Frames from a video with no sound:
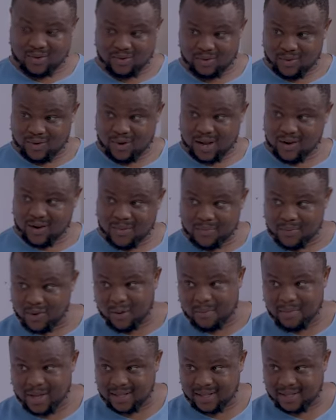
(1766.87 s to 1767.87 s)
hustle. I don't be
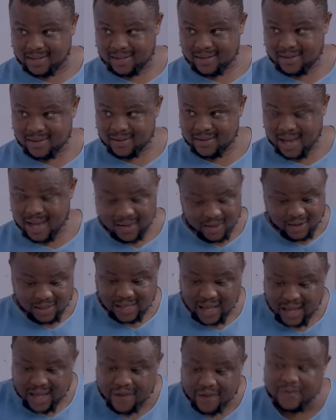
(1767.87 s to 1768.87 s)
your mate. I don't
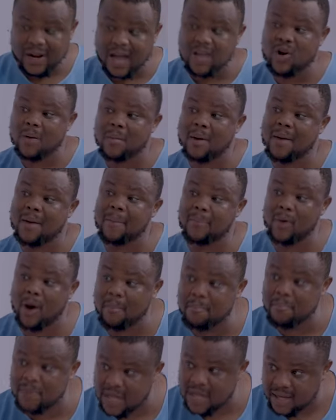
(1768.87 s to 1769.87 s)
say if now your mama
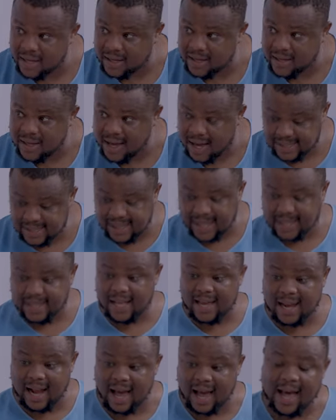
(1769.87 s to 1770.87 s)
bomb me as I
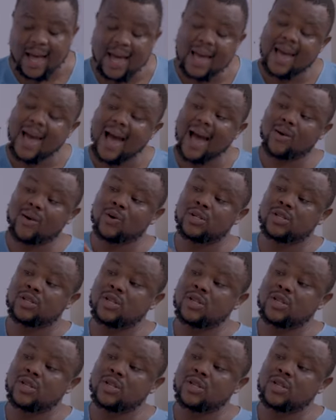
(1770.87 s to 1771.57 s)
did now, I go